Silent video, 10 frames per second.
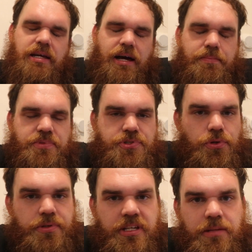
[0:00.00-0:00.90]
I'm
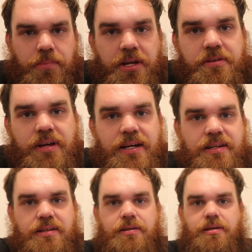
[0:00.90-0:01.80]
slowly getting better at
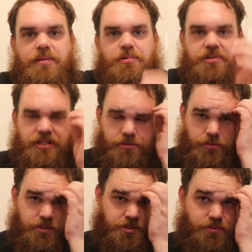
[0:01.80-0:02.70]
it. I'm learning how to
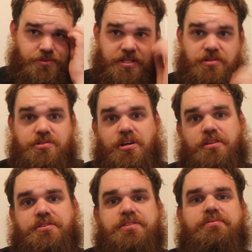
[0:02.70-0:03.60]
do intros like you
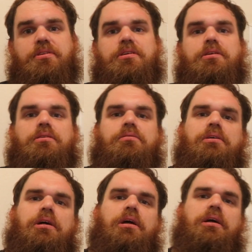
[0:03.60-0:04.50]
saw in this
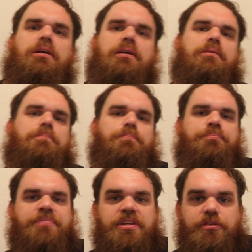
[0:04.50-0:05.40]
video.
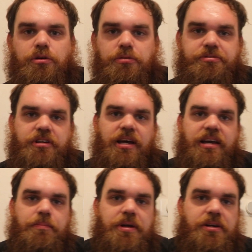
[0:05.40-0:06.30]
So hopefully
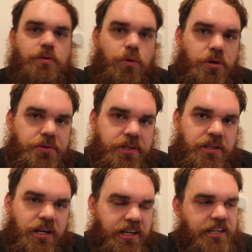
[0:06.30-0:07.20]
I get better
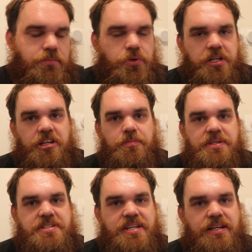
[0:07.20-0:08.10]
quality. I am working on
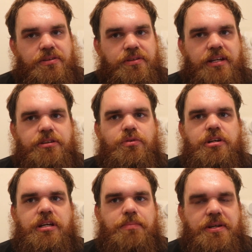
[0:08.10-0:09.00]
my sound. I do want
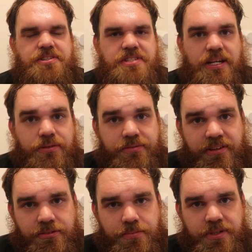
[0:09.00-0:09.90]
to get better sound for
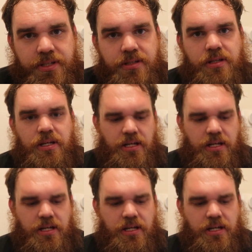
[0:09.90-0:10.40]
everybody.